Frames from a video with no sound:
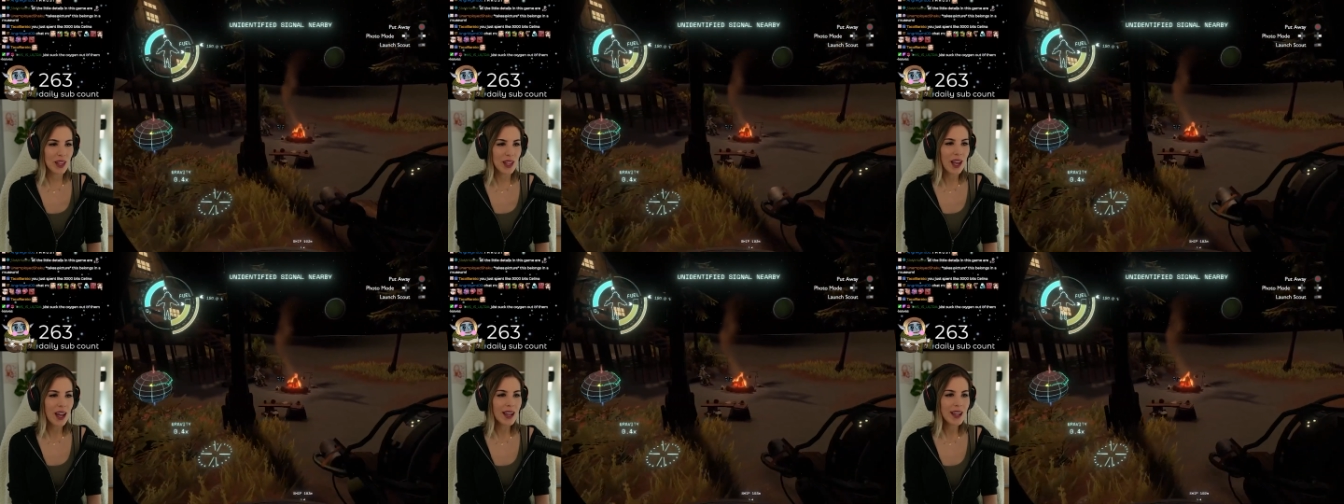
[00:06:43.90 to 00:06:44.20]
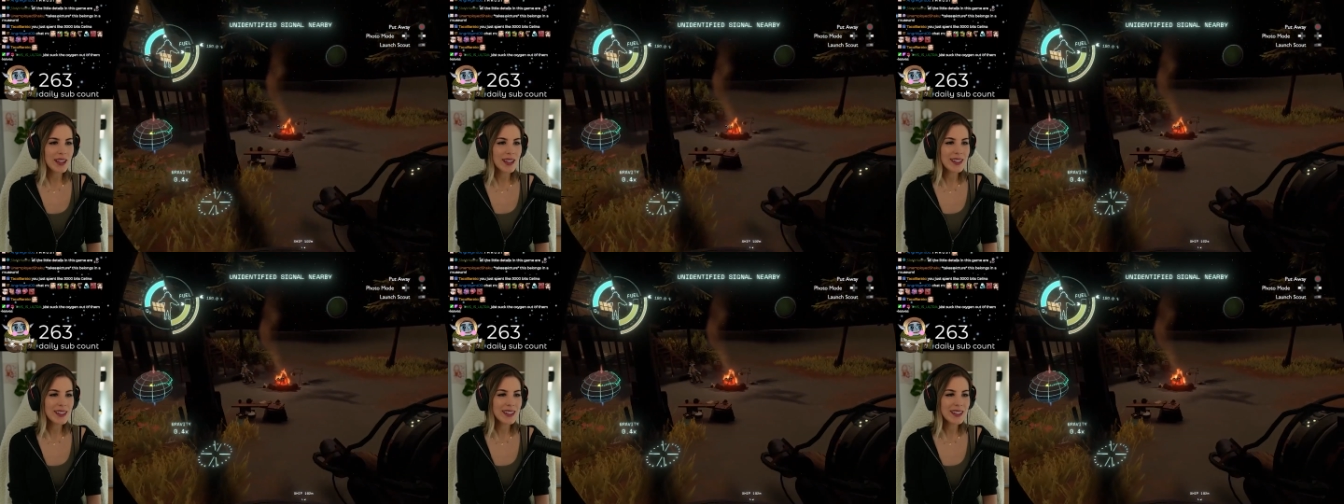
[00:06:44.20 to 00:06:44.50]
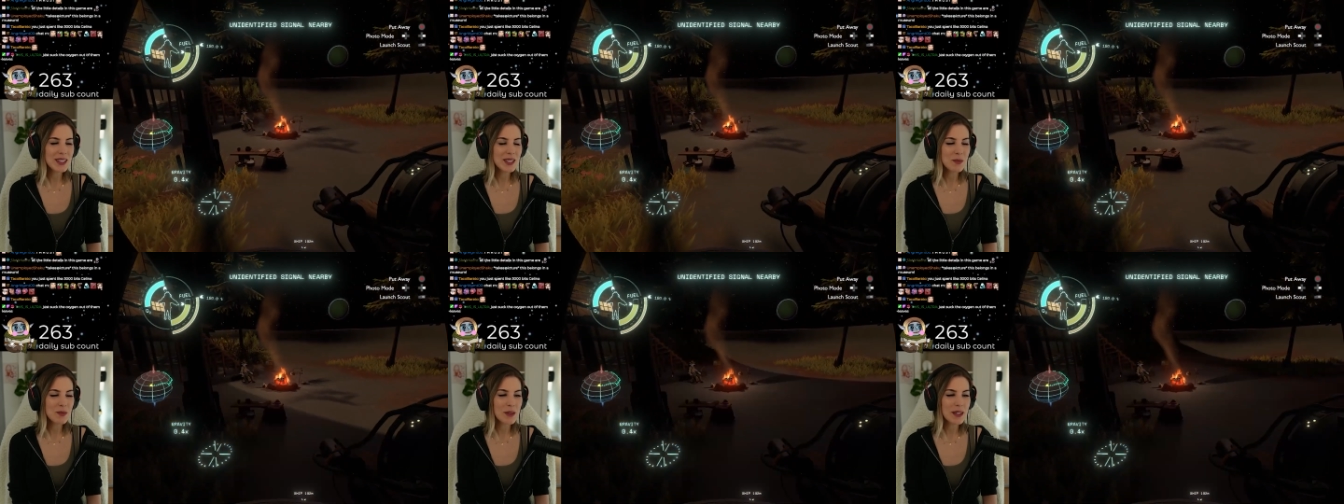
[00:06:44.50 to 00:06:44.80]
I didn't
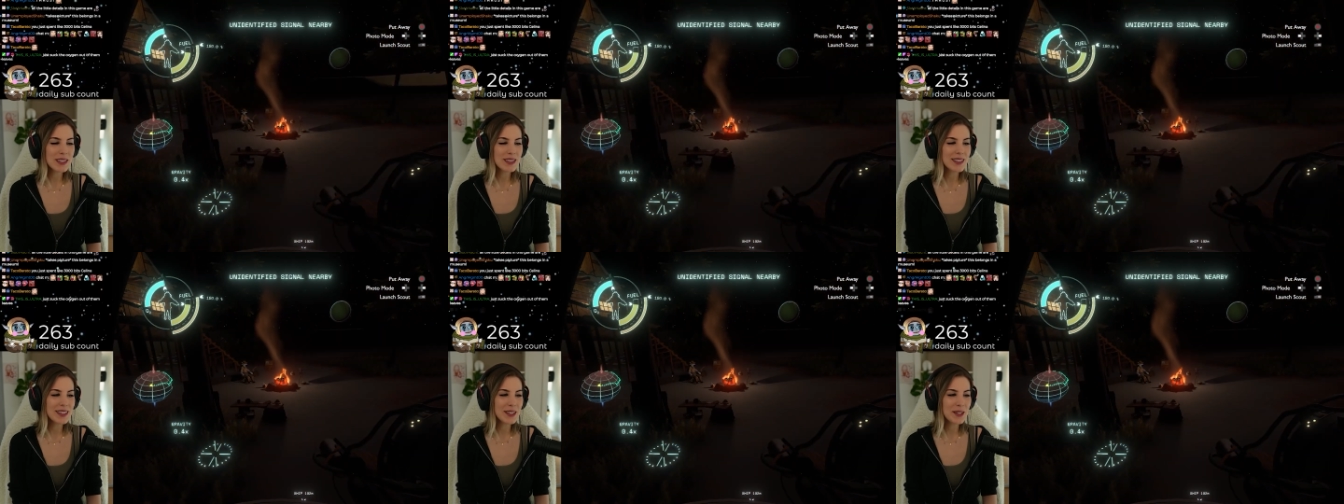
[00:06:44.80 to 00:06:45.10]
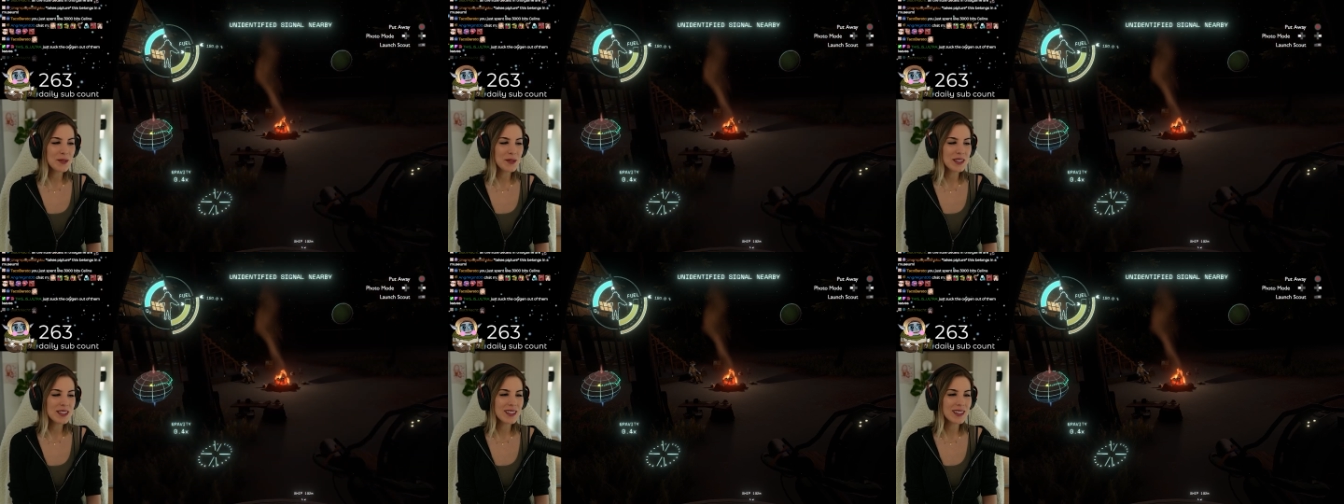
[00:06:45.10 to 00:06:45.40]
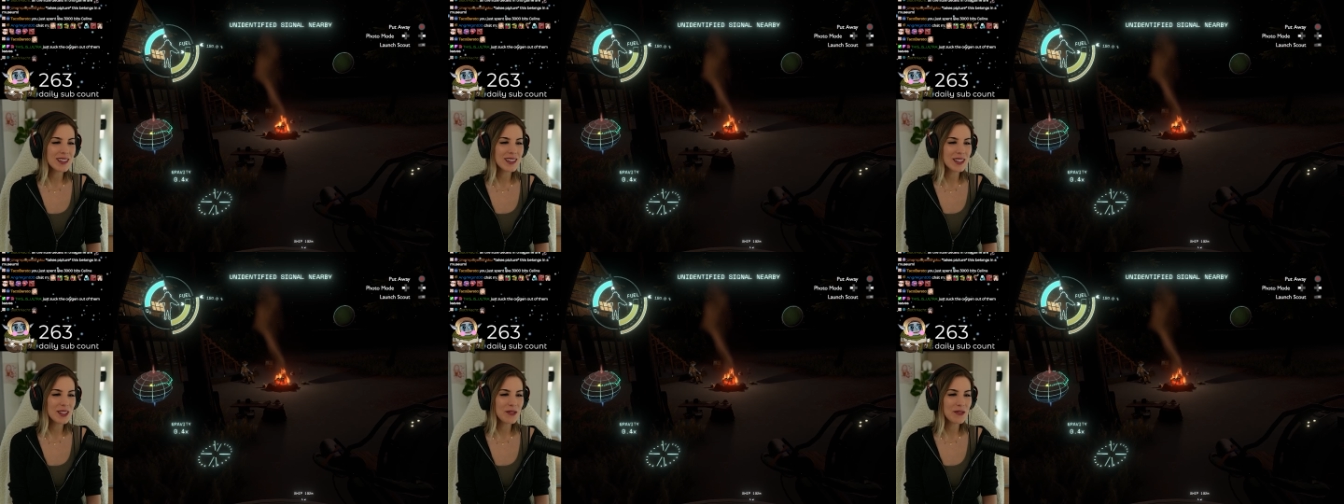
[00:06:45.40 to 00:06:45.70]
expect anyone to
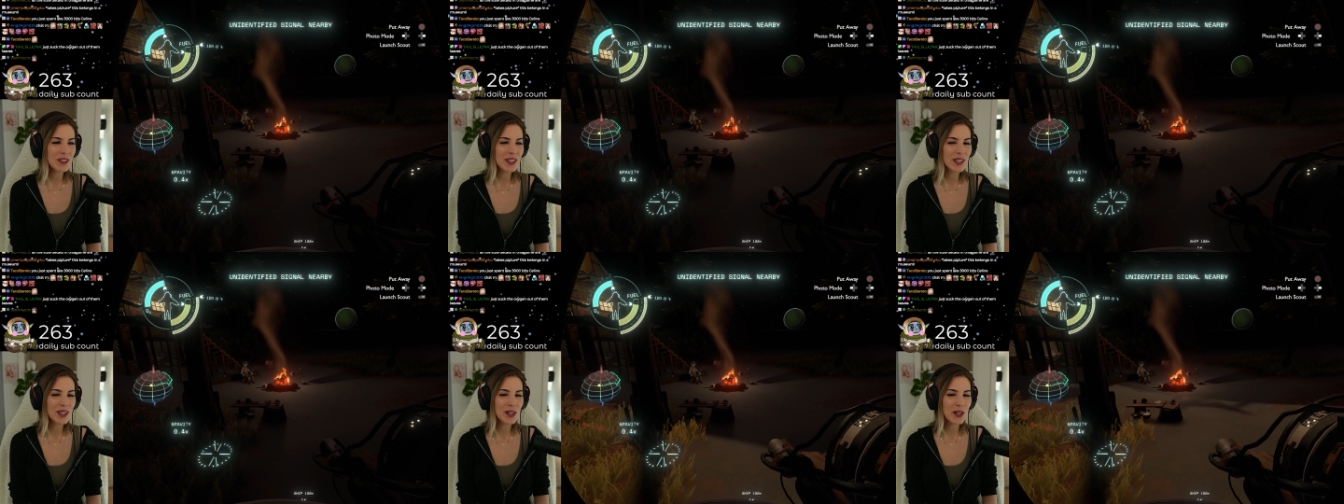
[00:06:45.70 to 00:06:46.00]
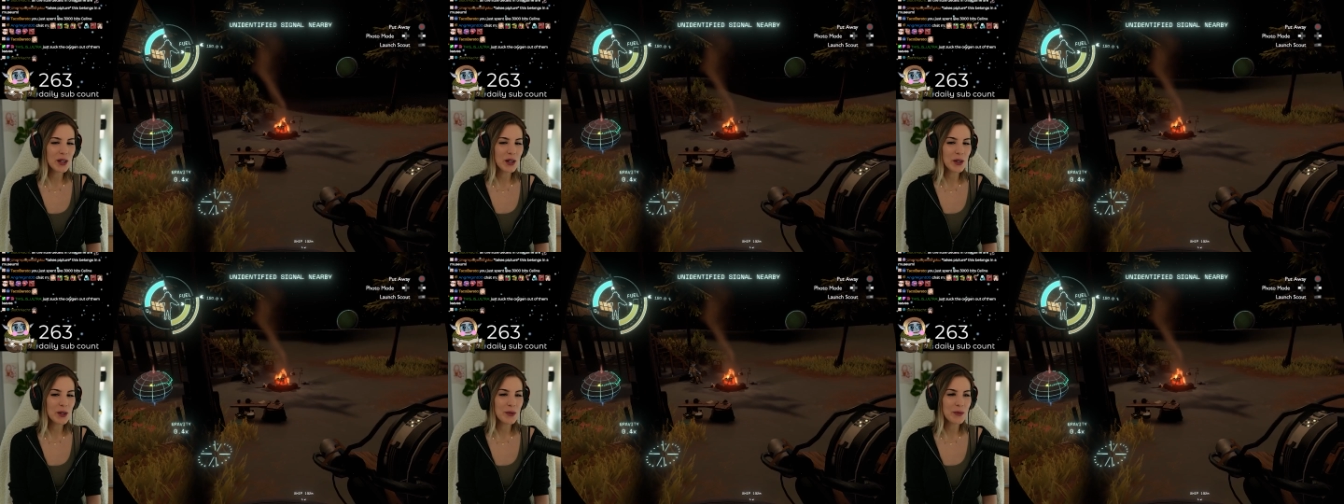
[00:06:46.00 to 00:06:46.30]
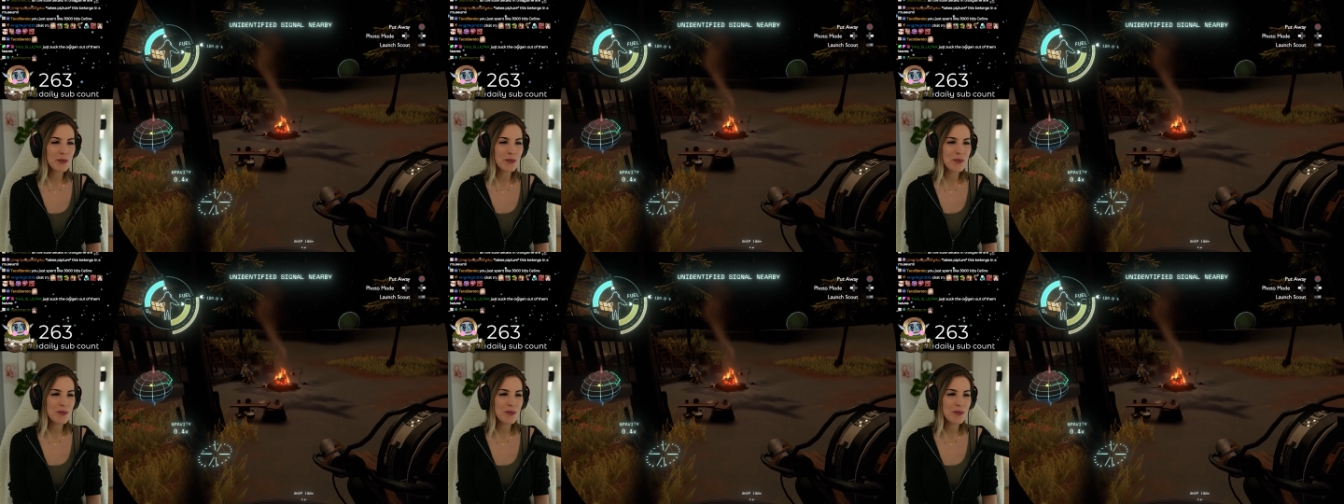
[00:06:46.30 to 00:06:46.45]
live here.